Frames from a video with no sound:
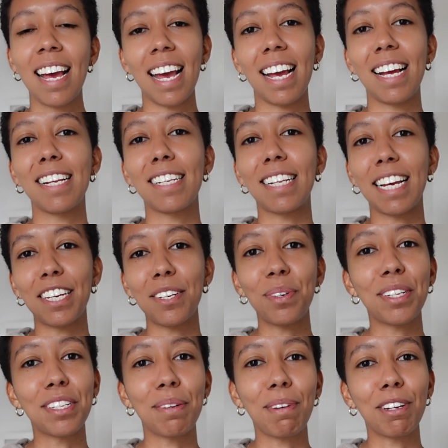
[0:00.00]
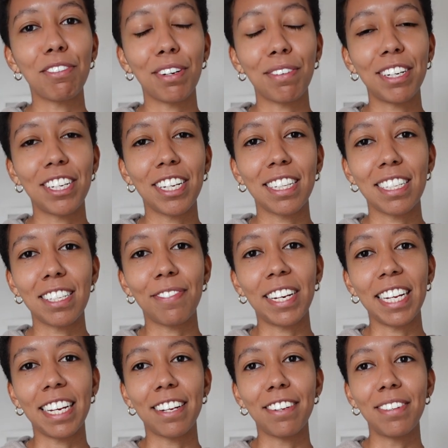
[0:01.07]
And thank you all so much for watching this
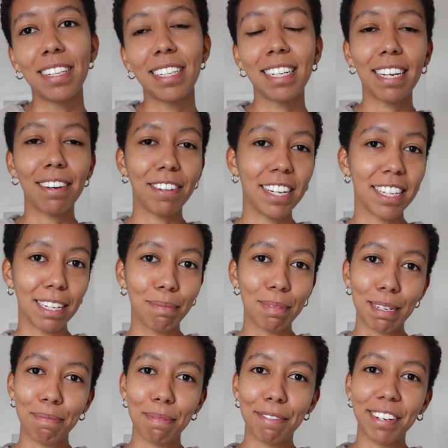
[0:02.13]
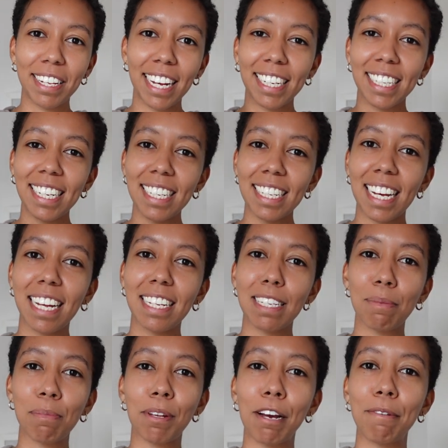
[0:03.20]
video. Give it a thumbs up if you liked it and
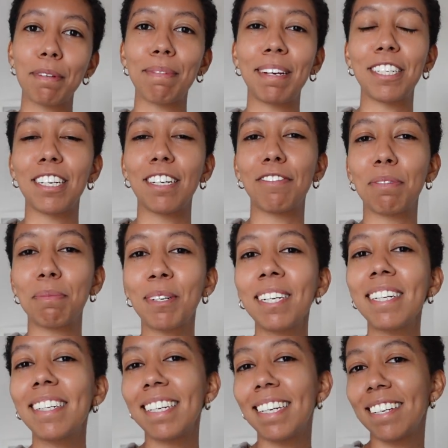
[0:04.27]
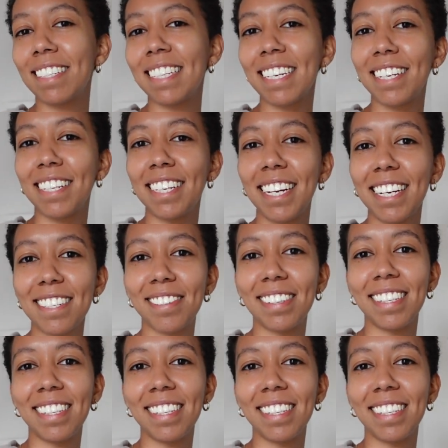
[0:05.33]
subscribe to my channel for more and I'll see you in the next